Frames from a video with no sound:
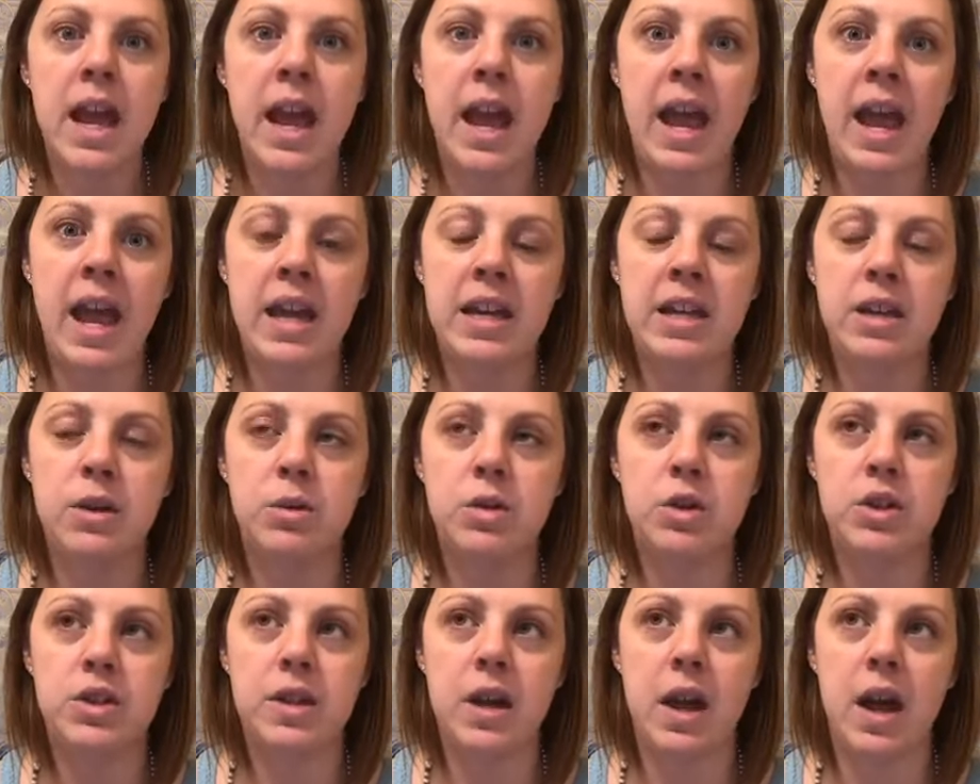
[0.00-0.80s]
And it
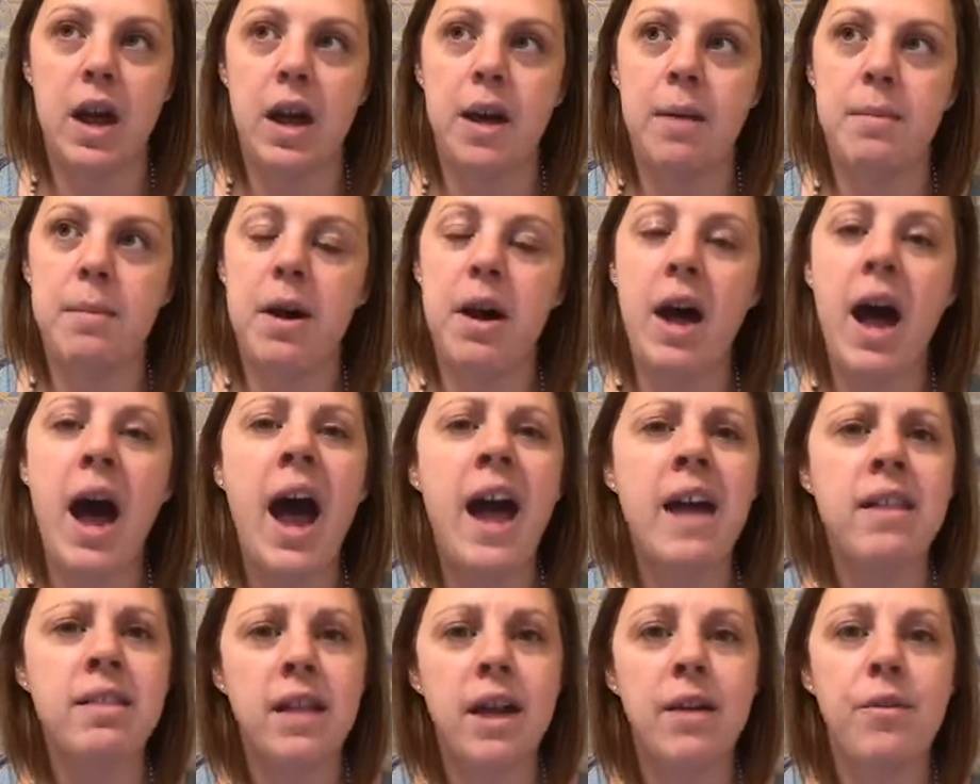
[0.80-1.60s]
was a
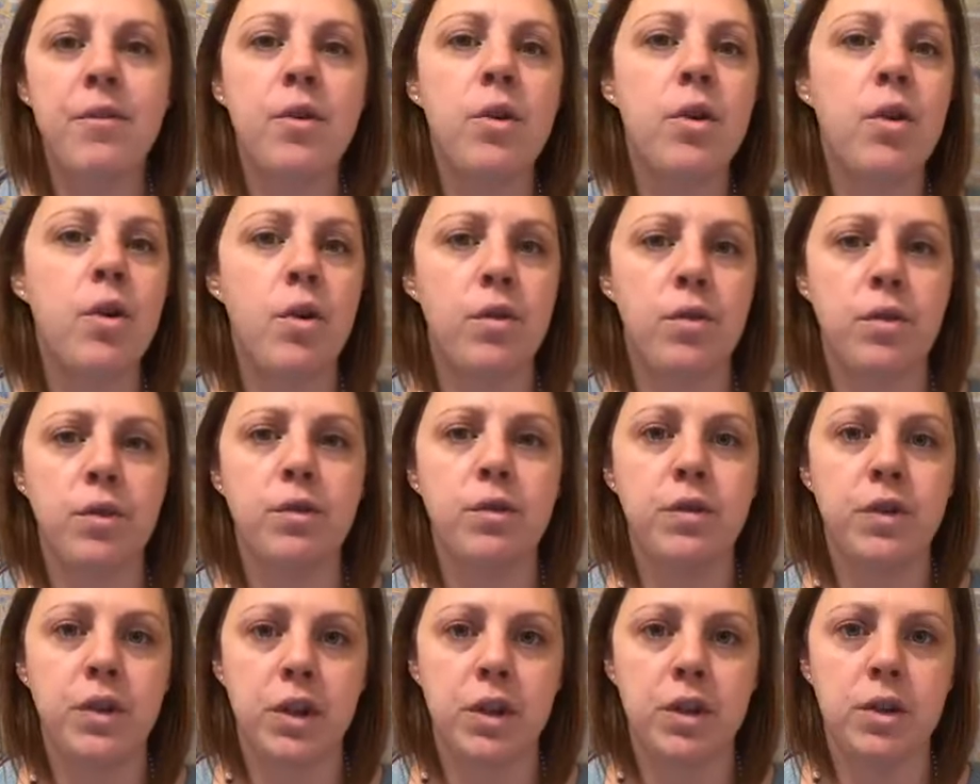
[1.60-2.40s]
high-level
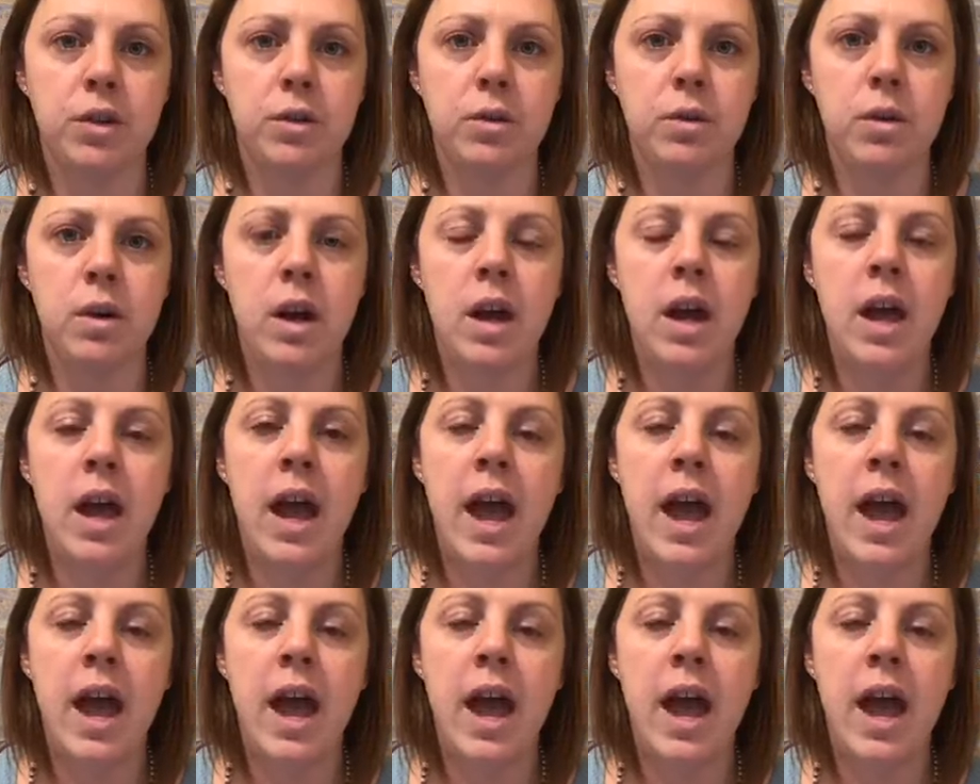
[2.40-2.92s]
overview,